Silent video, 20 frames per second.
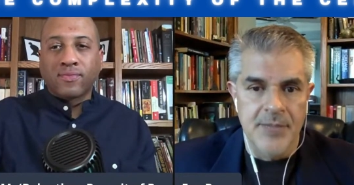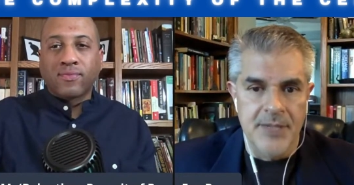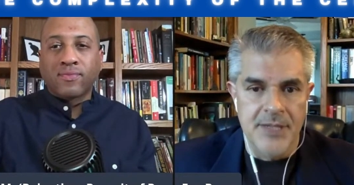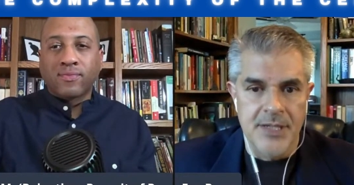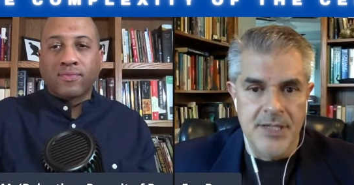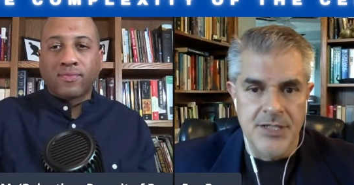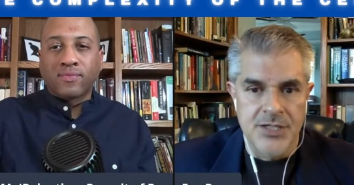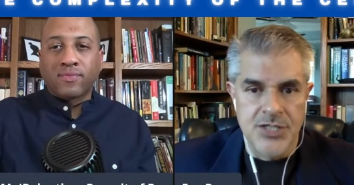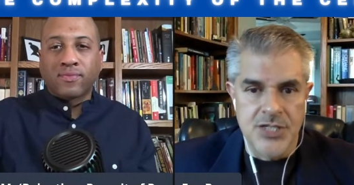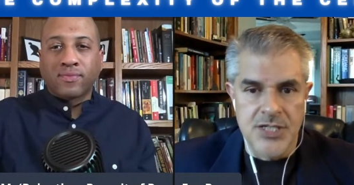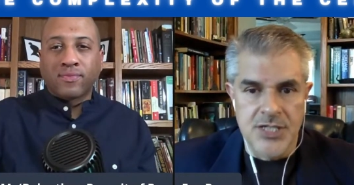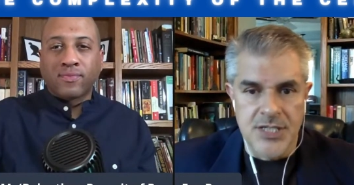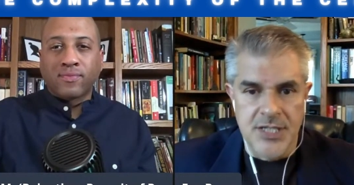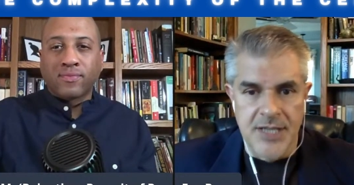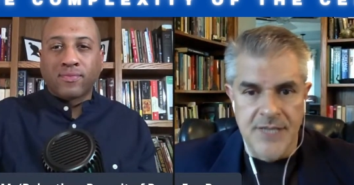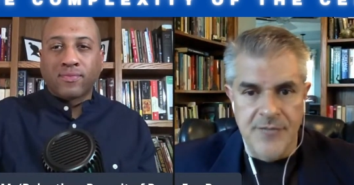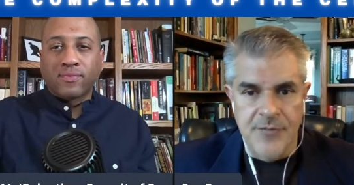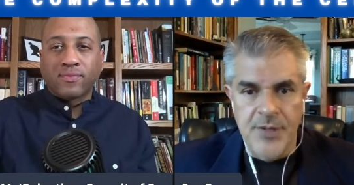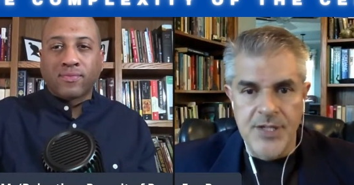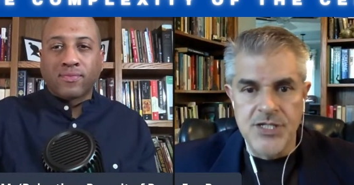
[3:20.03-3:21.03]
Speaker 1: But
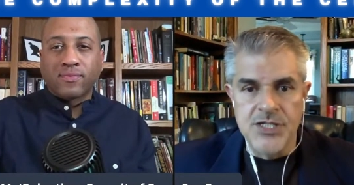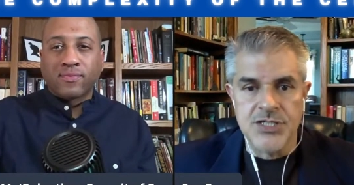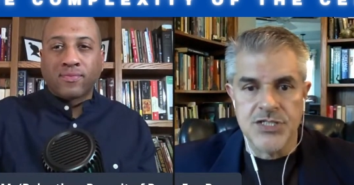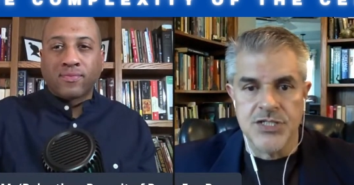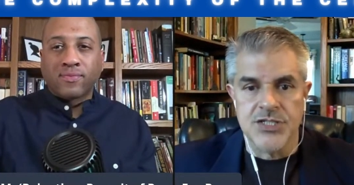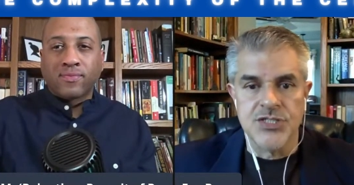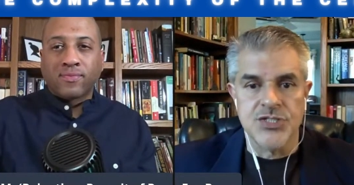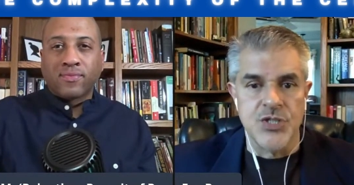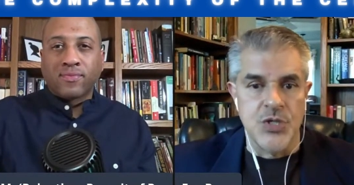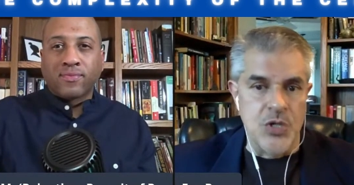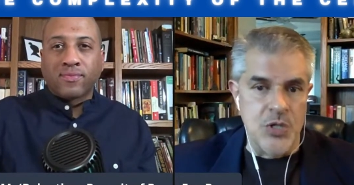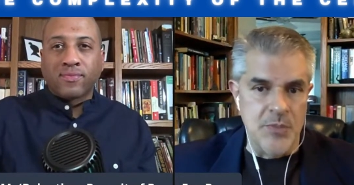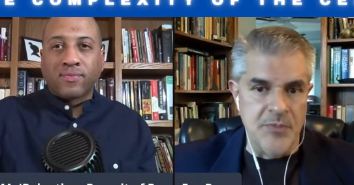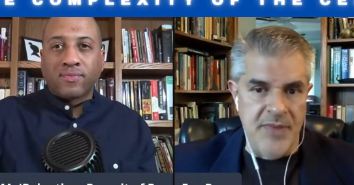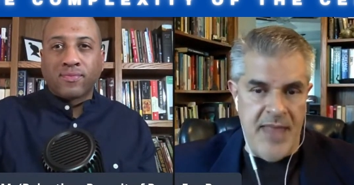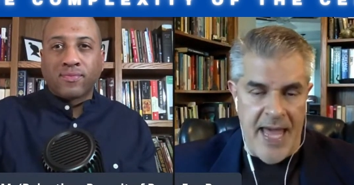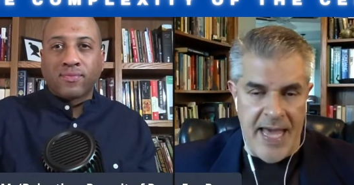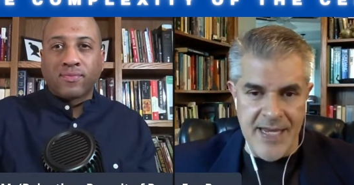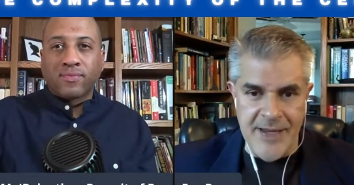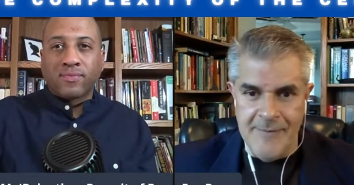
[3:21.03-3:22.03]
if we just
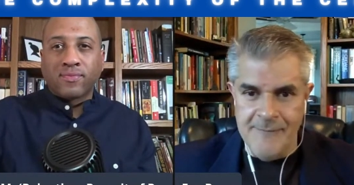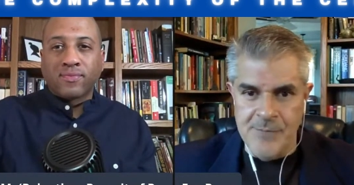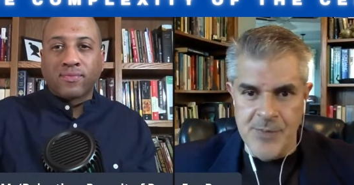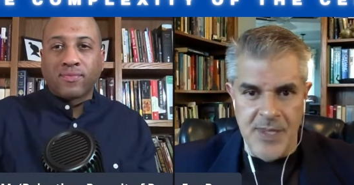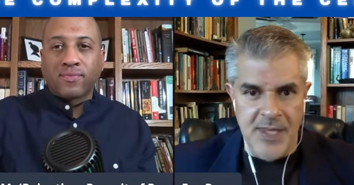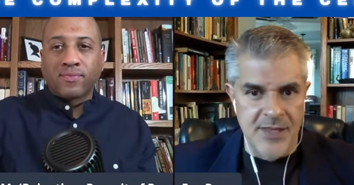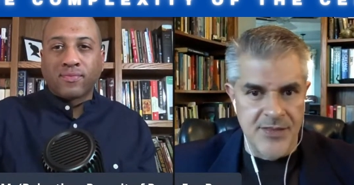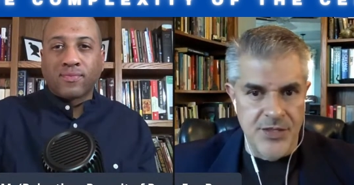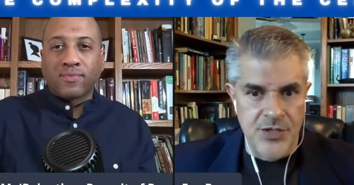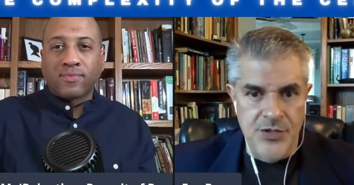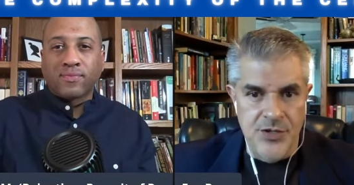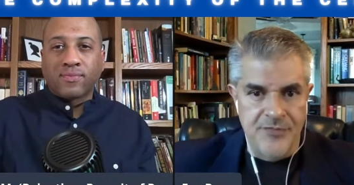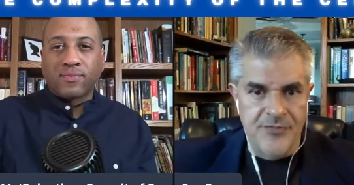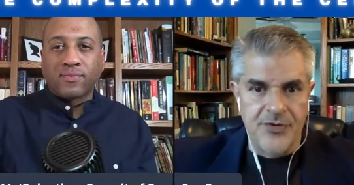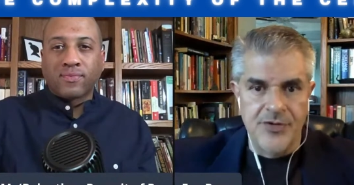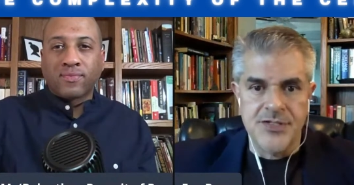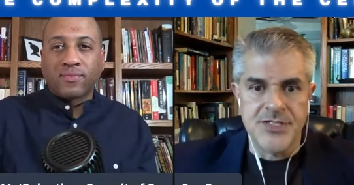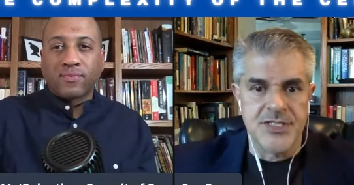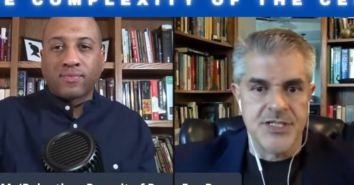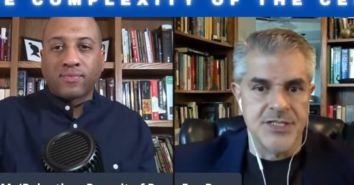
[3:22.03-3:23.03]
assume that the
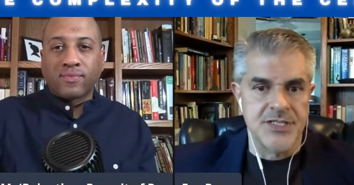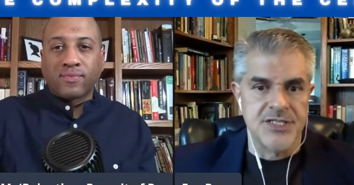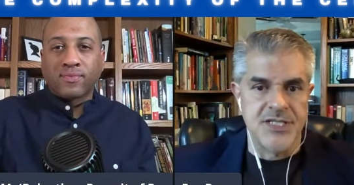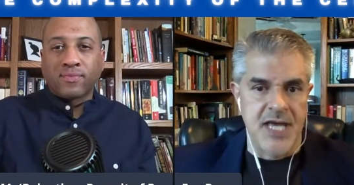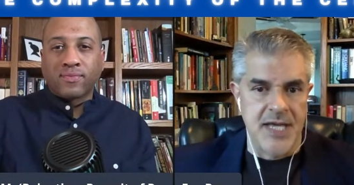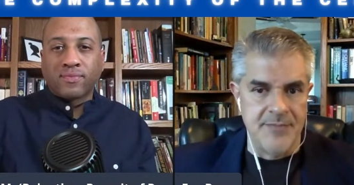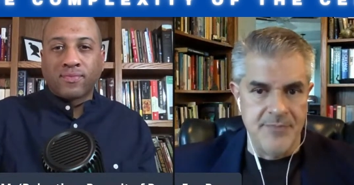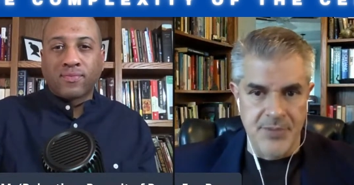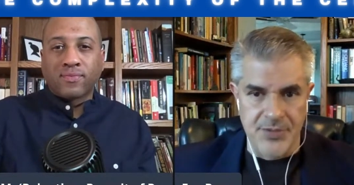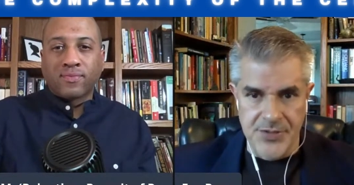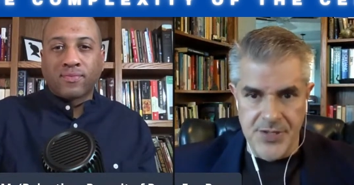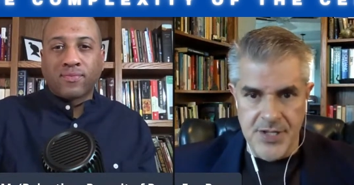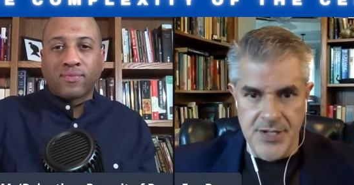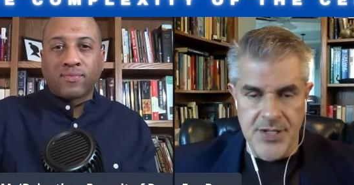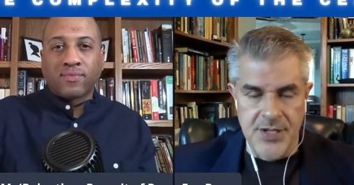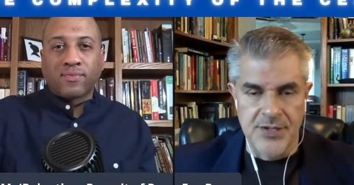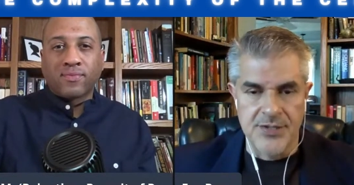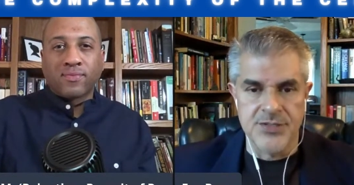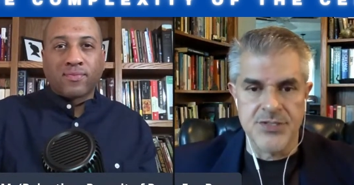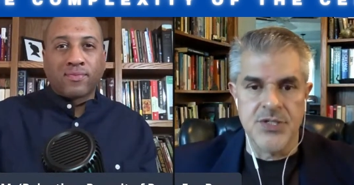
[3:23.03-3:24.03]
universe is 10
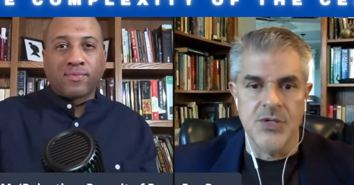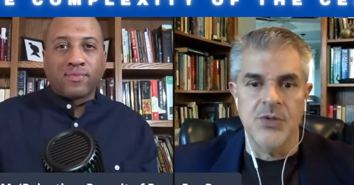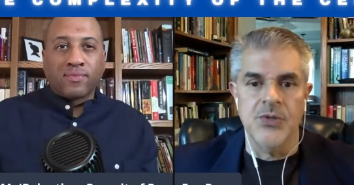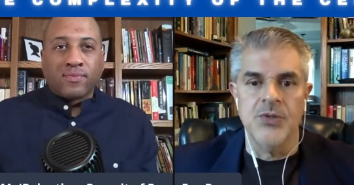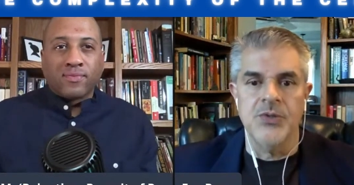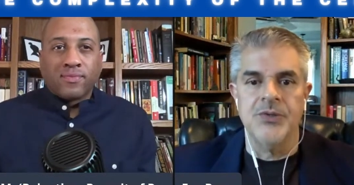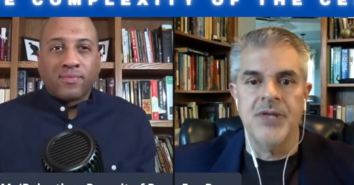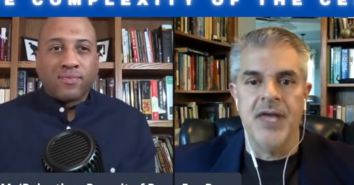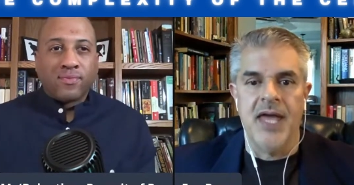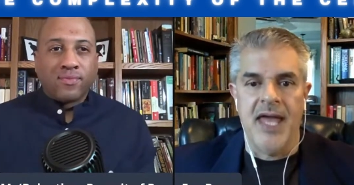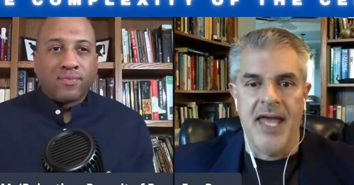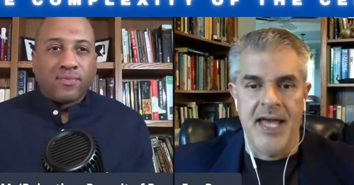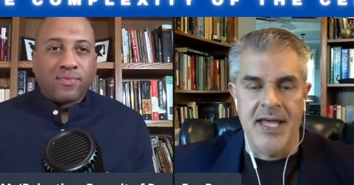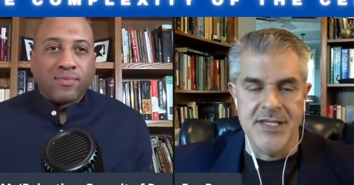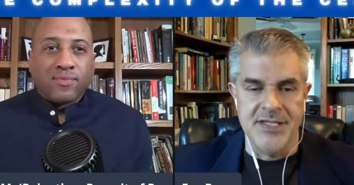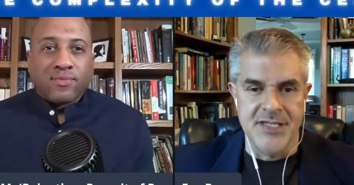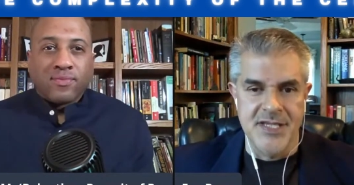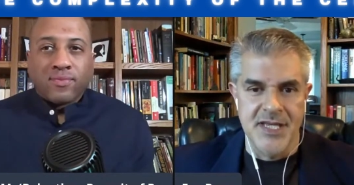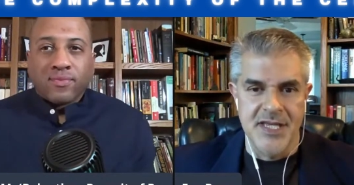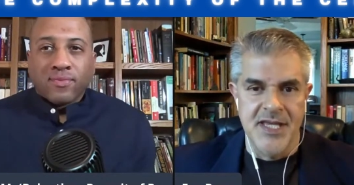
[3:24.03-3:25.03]
billion years old
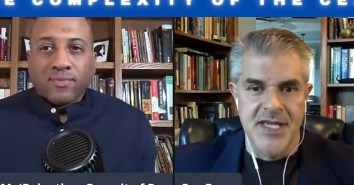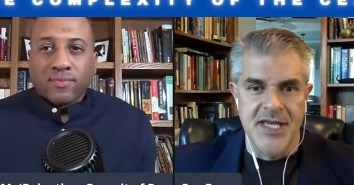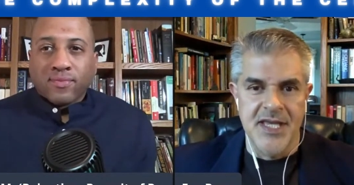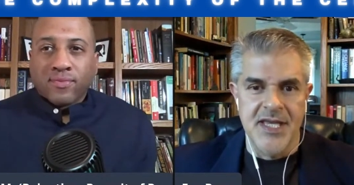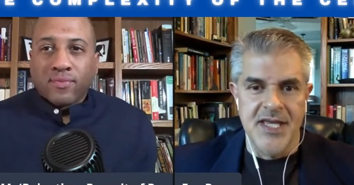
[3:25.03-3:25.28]
and